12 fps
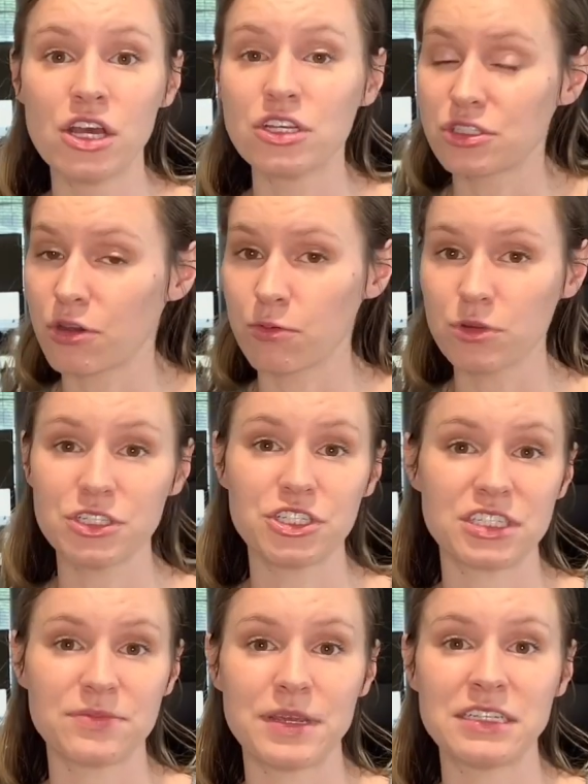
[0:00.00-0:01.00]
So it really
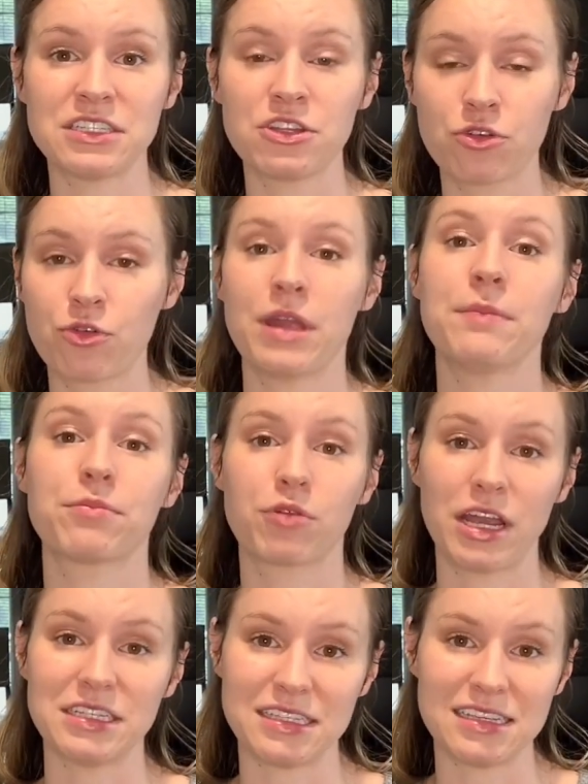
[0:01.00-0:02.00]
just speaks to the great
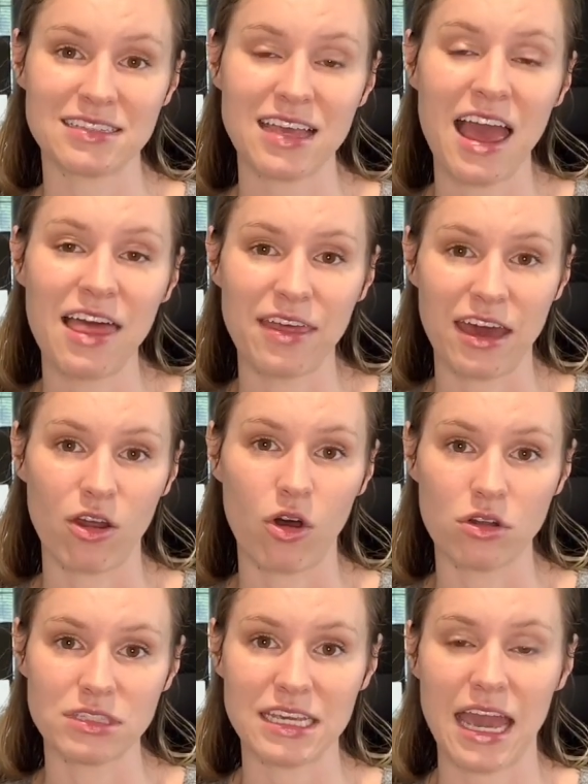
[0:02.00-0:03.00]
prices that
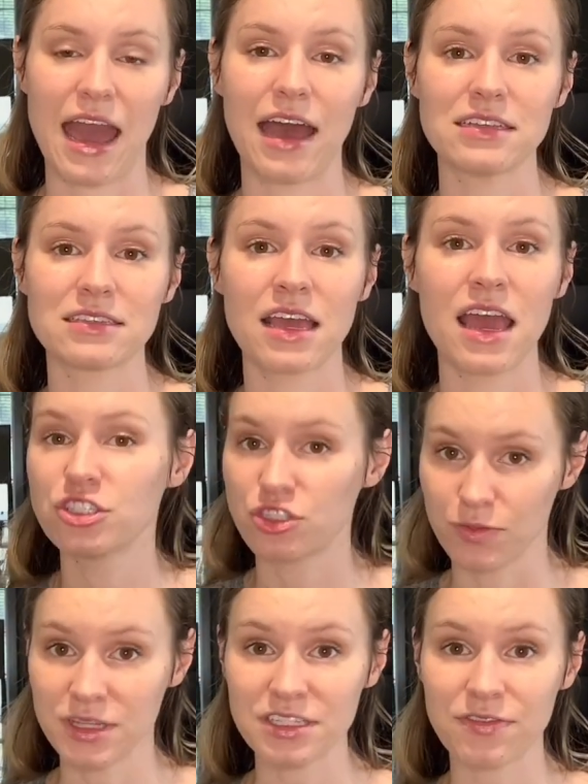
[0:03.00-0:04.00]
Aldi has. So
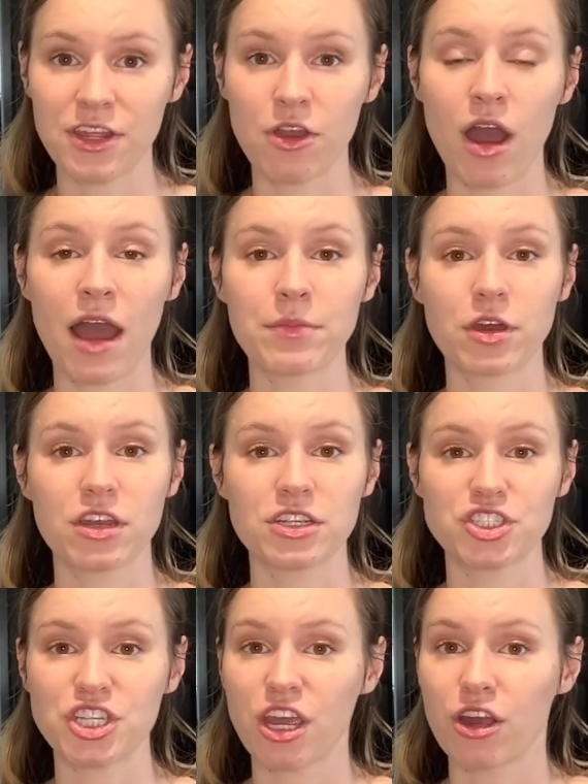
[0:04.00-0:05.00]
in this video, I'm going to
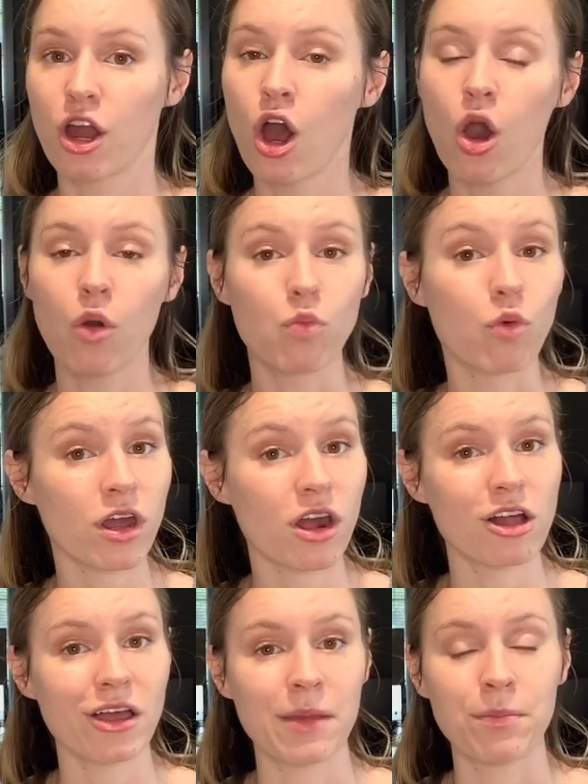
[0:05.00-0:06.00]
share what
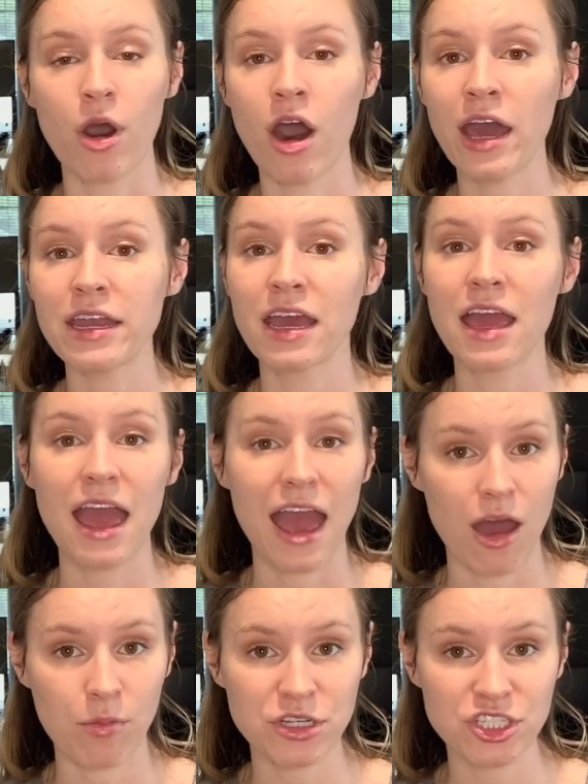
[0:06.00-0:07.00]
all I bought,
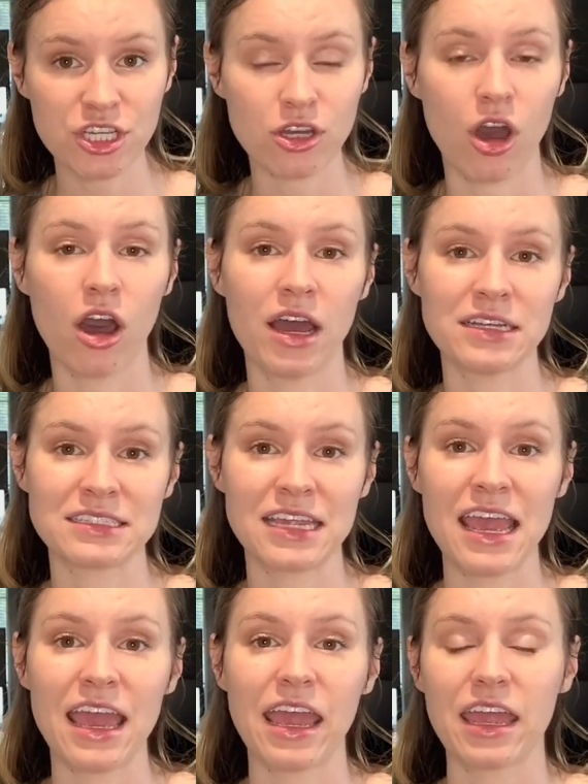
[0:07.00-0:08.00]
how much it cost,
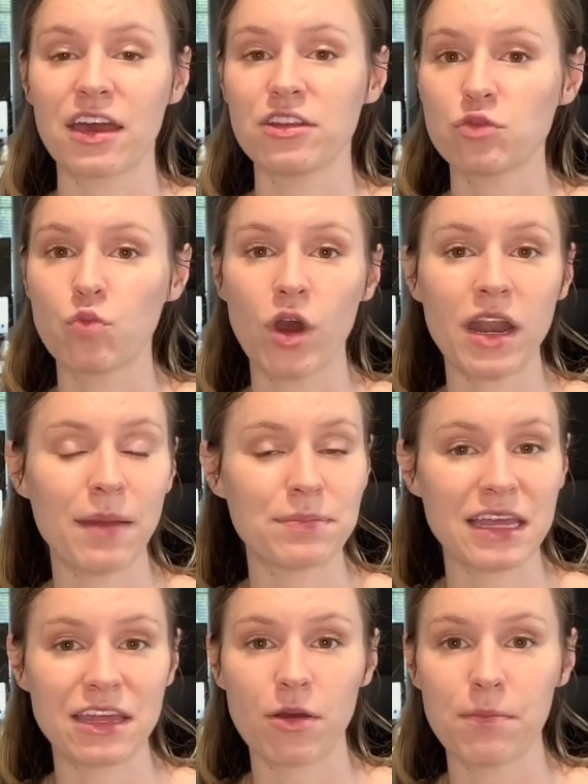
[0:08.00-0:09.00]
and what I
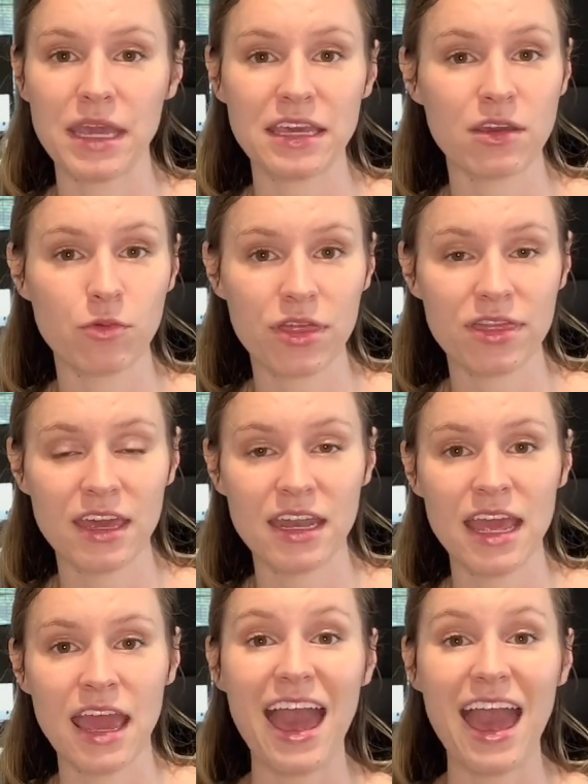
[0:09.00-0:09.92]
plan on making with it.